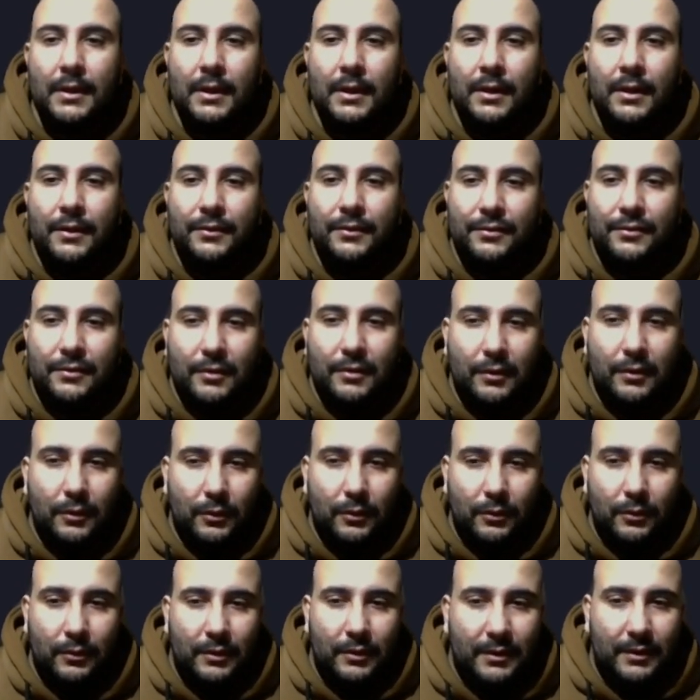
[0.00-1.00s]

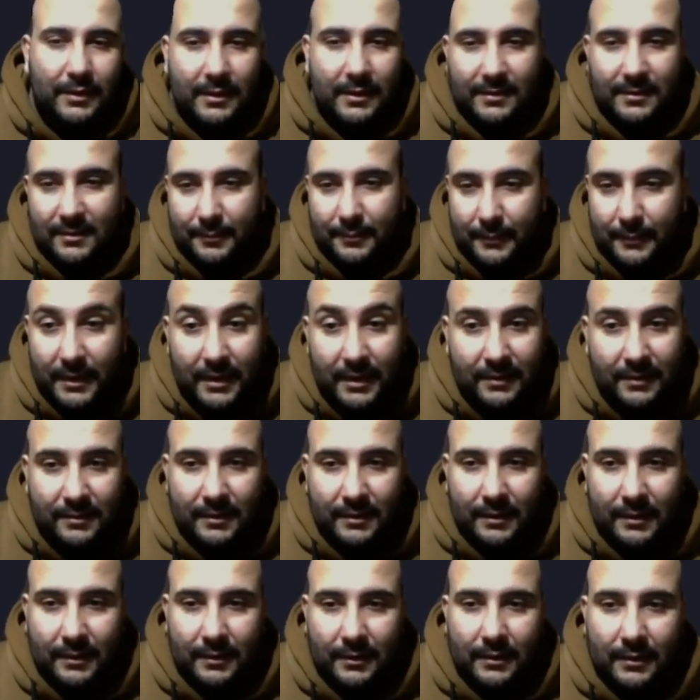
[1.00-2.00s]
So it is
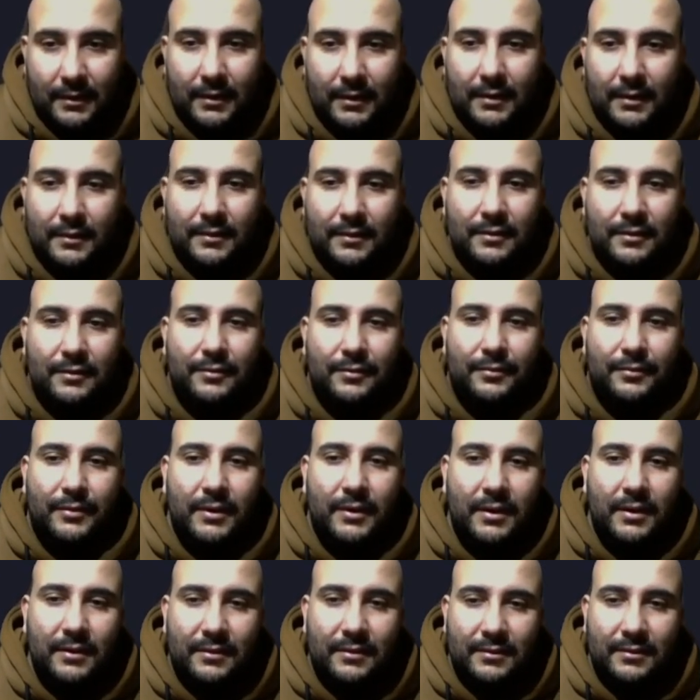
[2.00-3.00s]
amazing. It is
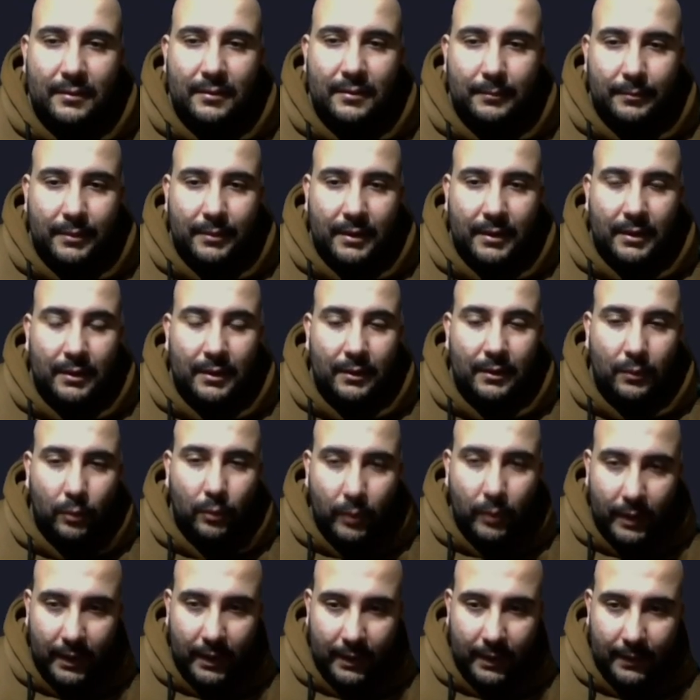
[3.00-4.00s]
very simple
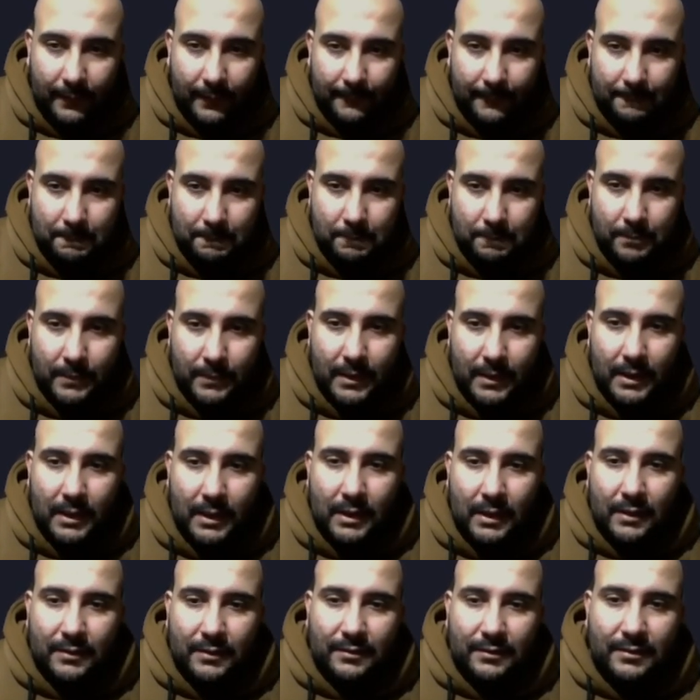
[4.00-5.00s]
way.
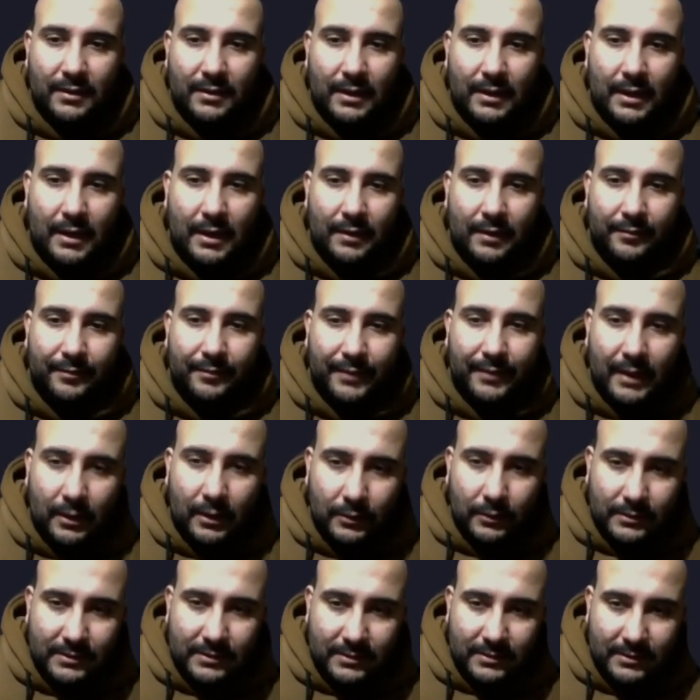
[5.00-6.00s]
They have
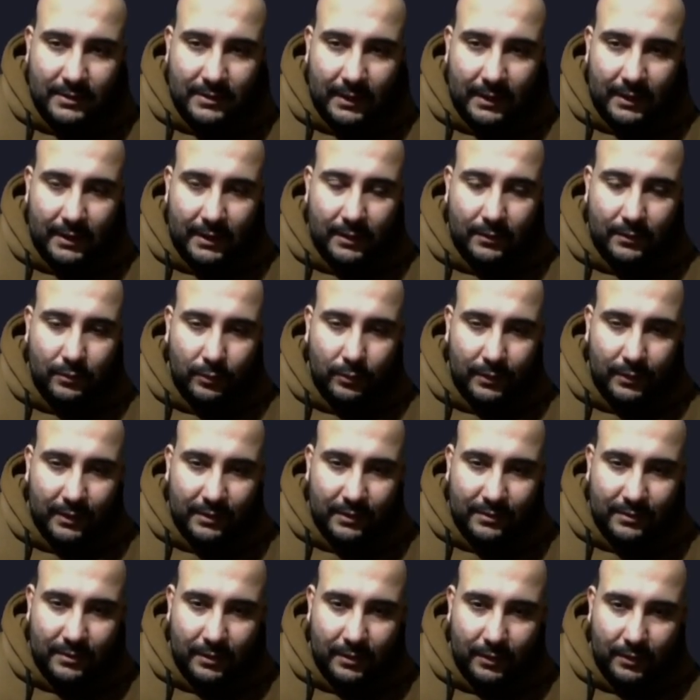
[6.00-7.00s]
routes dier to
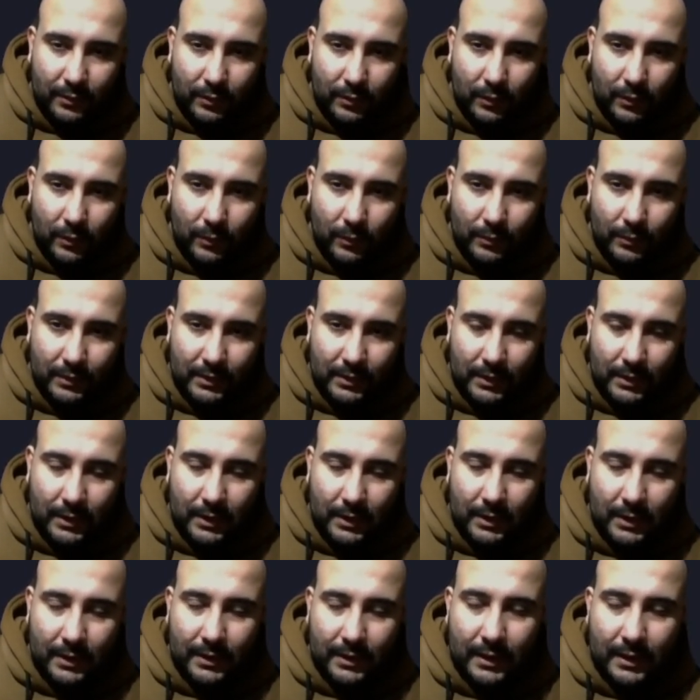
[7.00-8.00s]
register your own
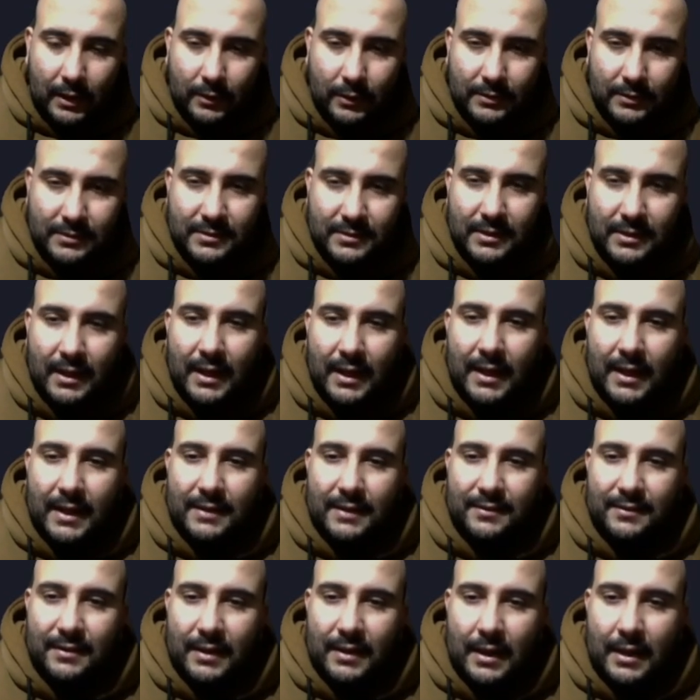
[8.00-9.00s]
routes,
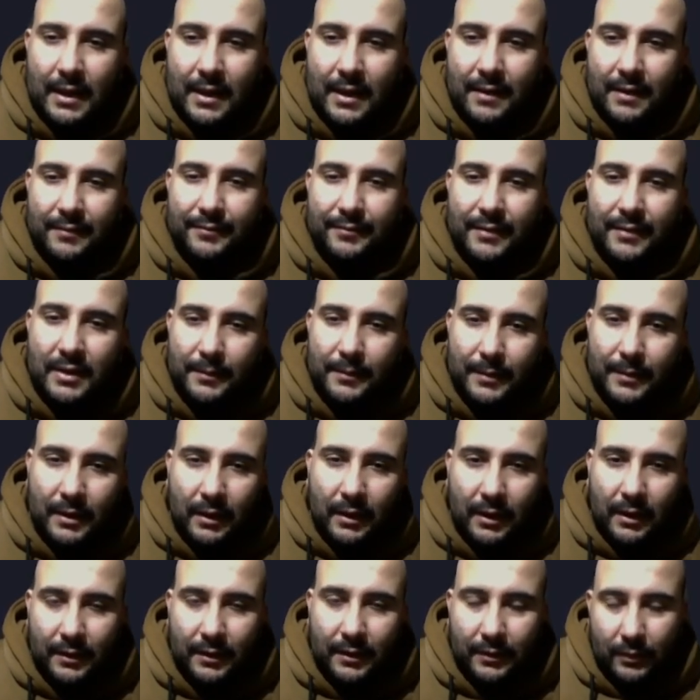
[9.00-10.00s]
and they have
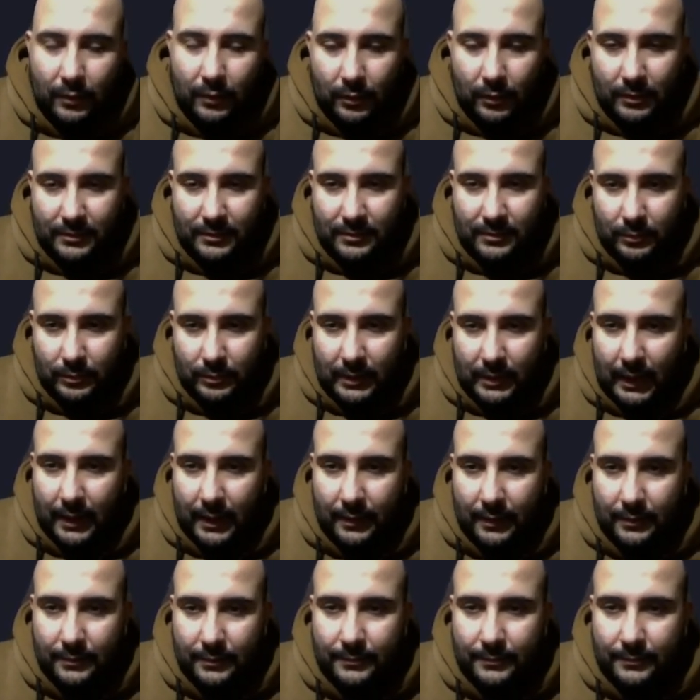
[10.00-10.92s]
API also dier.